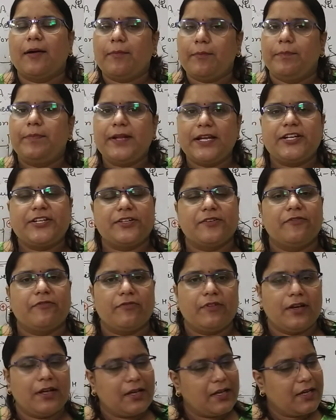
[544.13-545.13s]
complete
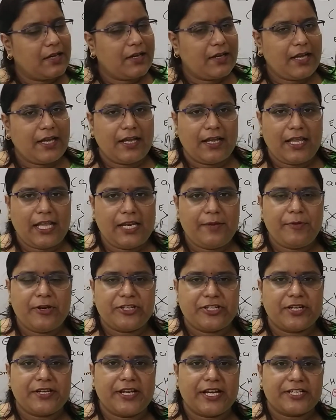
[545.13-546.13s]

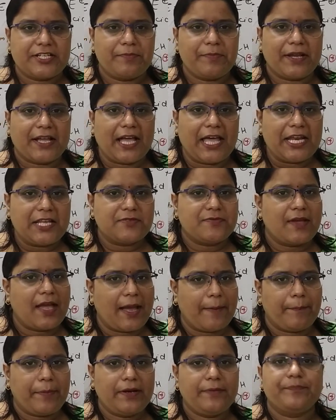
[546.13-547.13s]
elimination reaction mechanism
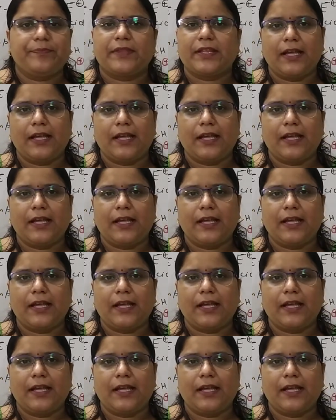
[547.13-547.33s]
happen.